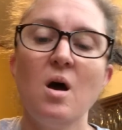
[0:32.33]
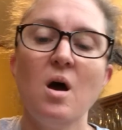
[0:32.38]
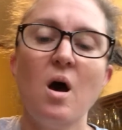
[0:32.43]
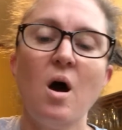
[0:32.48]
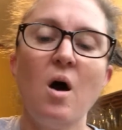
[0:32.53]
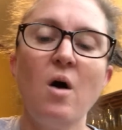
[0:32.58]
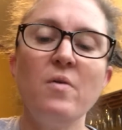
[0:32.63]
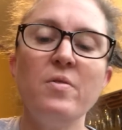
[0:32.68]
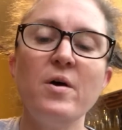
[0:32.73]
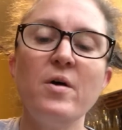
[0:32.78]

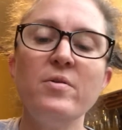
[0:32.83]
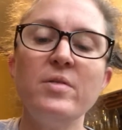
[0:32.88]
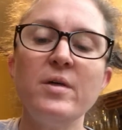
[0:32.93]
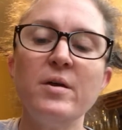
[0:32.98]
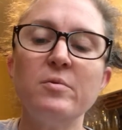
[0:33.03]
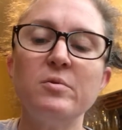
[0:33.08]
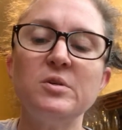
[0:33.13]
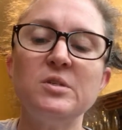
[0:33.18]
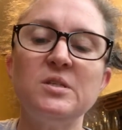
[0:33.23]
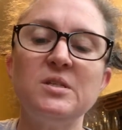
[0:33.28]
Although they
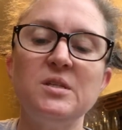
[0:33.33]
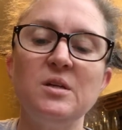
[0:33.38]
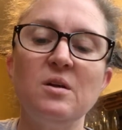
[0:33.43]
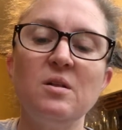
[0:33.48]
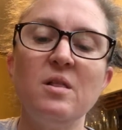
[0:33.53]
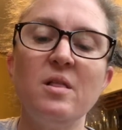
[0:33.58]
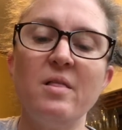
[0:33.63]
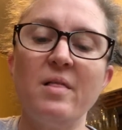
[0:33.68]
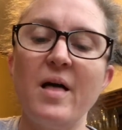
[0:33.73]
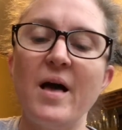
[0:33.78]
were
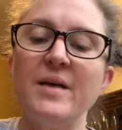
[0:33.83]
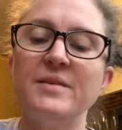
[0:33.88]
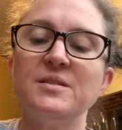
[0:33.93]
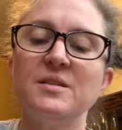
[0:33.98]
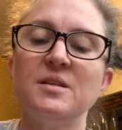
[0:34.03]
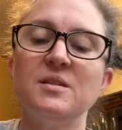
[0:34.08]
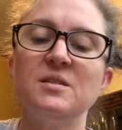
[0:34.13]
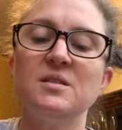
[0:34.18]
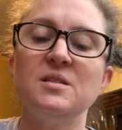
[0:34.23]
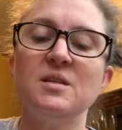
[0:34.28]
still
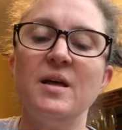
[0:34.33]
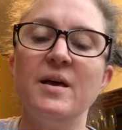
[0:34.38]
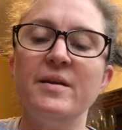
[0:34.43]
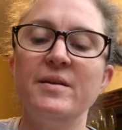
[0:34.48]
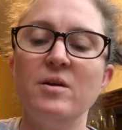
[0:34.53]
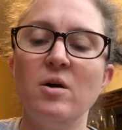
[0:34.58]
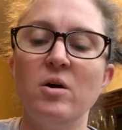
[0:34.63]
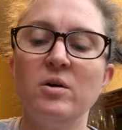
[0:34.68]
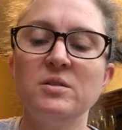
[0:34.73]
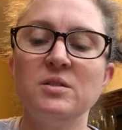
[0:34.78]
Alaskan sled
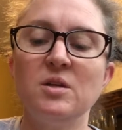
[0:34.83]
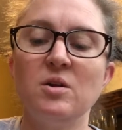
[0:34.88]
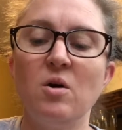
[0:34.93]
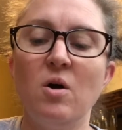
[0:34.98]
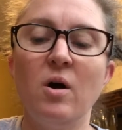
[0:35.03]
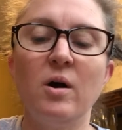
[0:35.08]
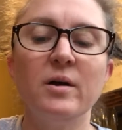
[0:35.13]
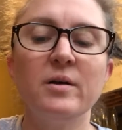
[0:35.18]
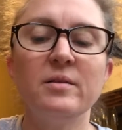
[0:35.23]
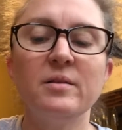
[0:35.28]
dogs at
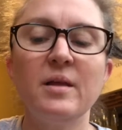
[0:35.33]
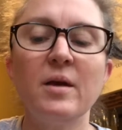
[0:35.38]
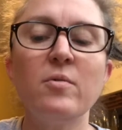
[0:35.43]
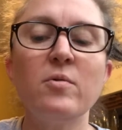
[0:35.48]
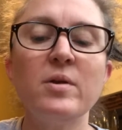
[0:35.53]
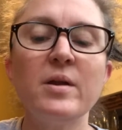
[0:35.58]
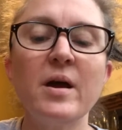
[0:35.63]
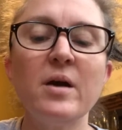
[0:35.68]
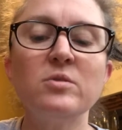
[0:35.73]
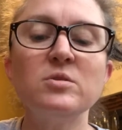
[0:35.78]
heart, they
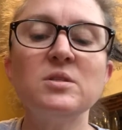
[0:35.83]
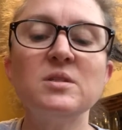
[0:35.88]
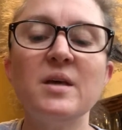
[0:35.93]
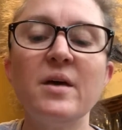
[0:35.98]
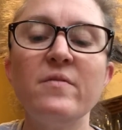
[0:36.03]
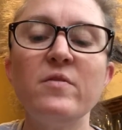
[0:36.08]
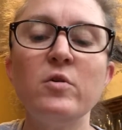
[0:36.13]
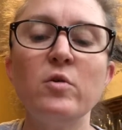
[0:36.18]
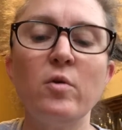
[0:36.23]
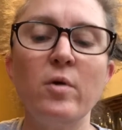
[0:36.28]
were now
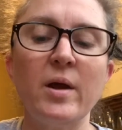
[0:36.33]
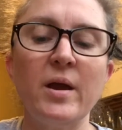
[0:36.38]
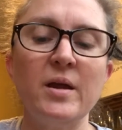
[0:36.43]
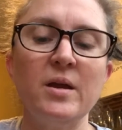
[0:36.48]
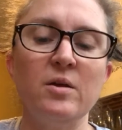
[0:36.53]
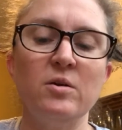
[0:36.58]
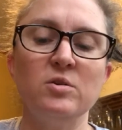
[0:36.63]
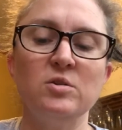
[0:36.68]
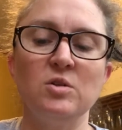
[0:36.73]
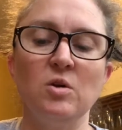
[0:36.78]
7 or 8
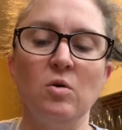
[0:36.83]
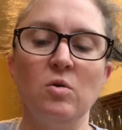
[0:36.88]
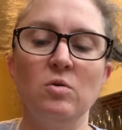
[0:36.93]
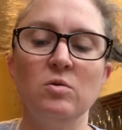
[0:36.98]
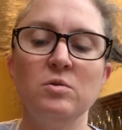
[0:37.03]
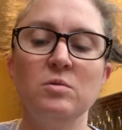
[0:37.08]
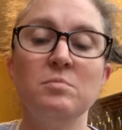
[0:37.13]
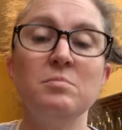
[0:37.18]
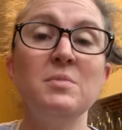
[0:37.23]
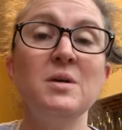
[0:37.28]
years
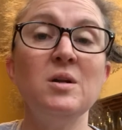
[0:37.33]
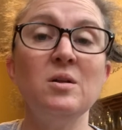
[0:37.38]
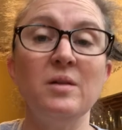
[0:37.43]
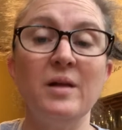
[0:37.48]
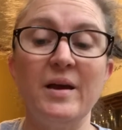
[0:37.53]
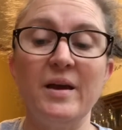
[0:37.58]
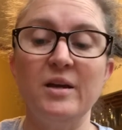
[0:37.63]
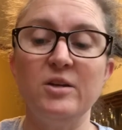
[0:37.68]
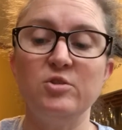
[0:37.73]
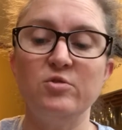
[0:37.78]
old, middle
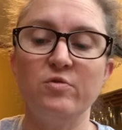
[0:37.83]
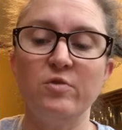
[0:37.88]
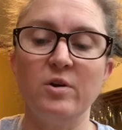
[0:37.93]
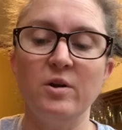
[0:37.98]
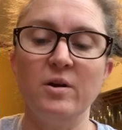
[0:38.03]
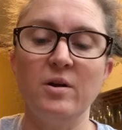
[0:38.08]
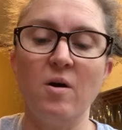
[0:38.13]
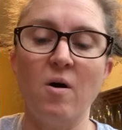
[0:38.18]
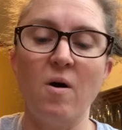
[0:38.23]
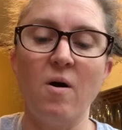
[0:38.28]
age for
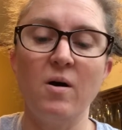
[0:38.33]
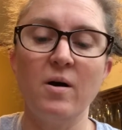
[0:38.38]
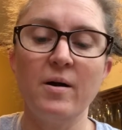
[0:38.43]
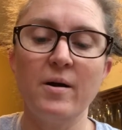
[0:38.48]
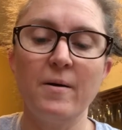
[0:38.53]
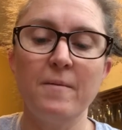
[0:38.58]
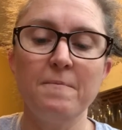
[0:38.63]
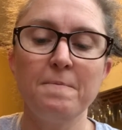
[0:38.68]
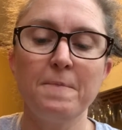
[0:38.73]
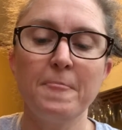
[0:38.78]
a dog.
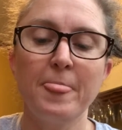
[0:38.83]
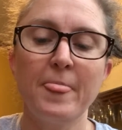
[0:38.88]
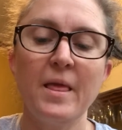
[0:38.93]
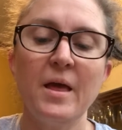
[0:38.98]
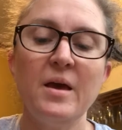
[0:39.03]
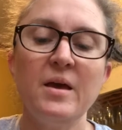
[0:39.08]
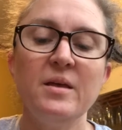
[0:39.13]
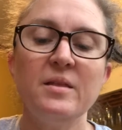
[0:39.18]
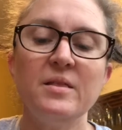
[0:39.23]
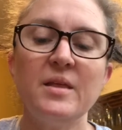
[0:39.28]

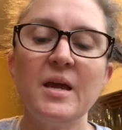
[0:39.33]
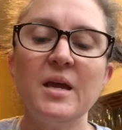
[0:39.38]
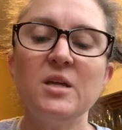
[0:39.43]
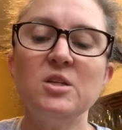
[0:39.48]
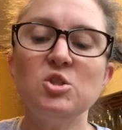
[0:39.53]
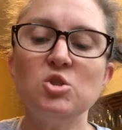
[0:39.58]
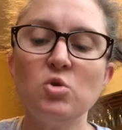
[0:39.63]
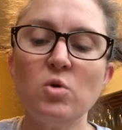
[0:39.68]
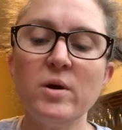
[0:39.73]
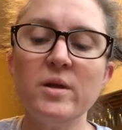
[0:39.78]
They
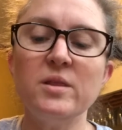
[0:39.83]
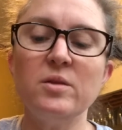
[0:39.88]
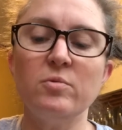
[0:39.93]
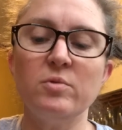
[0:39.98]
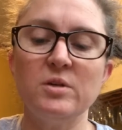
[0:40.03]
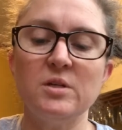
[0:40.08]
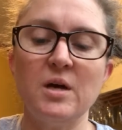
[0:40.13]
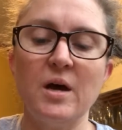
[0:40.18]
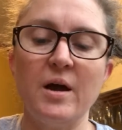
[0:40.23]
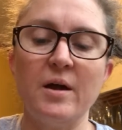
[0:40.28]
enjoyed the
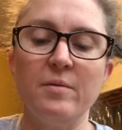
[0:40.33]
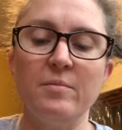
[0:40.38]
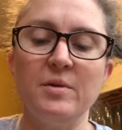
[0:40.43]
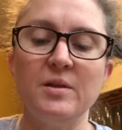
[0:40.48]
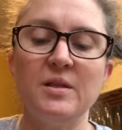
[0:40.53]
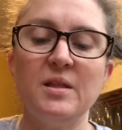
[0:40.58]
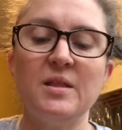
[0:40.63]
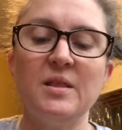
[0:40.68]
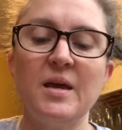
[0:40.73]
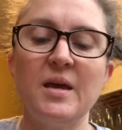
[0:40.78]

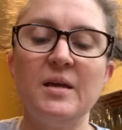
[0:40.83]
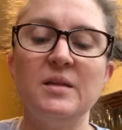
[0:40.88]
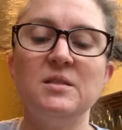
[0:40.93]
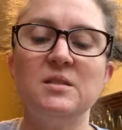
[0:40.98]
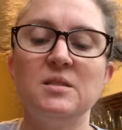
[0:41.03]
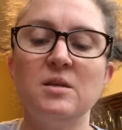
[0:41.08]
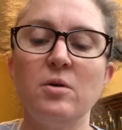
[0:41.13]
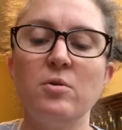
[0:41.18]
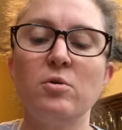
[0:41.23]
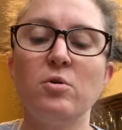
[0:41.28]
retirement that they had
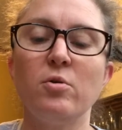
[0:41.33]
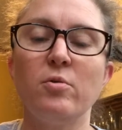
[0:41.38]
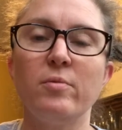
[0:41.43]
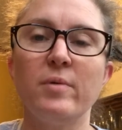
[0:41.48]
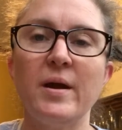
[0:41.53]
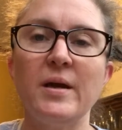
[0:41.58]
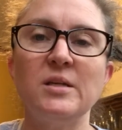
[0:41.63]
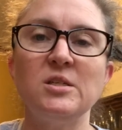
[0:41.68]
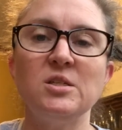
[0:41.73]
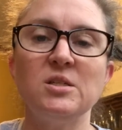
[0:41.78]
so
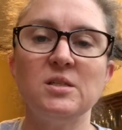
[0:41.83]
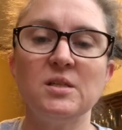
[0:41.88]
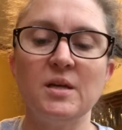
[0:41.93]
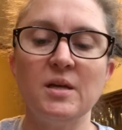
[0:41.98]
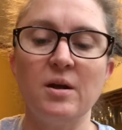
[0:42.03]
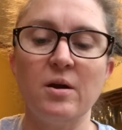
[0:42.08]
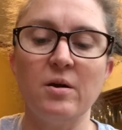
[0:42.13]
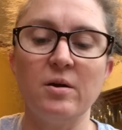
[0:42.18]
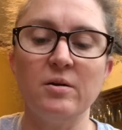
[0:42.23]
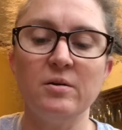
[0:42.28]

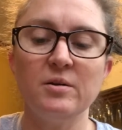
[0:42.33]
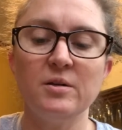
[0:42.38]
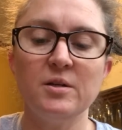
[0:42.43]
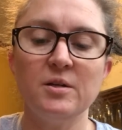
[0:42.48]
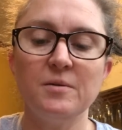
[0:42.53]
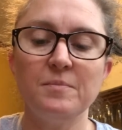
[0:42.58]
courageously earned.